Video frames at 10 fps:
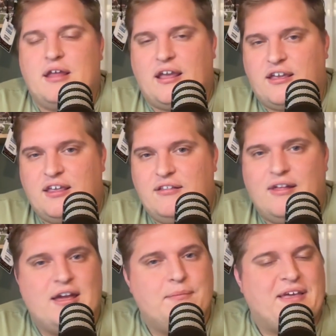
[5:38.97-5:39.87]
a key
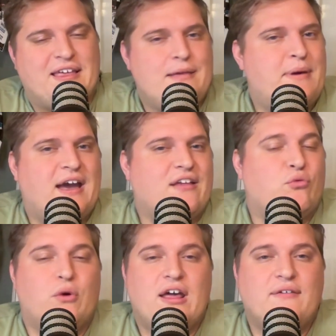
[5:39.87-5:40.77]
layup, a key
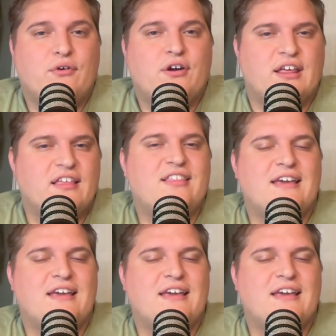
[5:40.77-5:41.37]
pass, whatever it is,